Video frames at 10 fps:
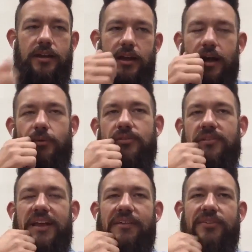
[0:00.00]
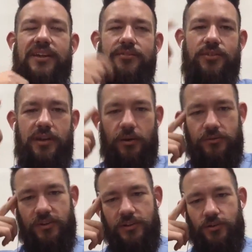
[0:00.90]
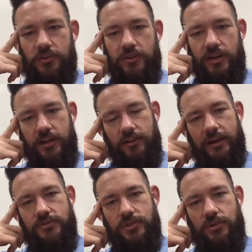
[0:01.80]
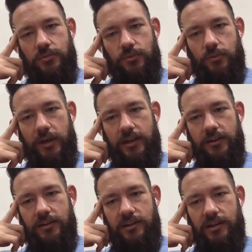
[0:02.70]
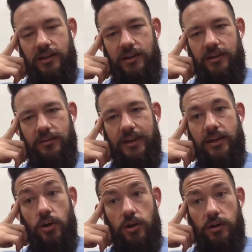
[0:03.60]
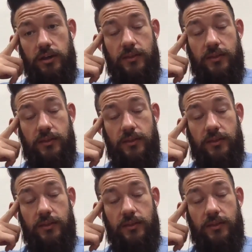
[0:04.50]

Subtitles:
I was laughing yesterday. I was on your live stream with Rebecca later in the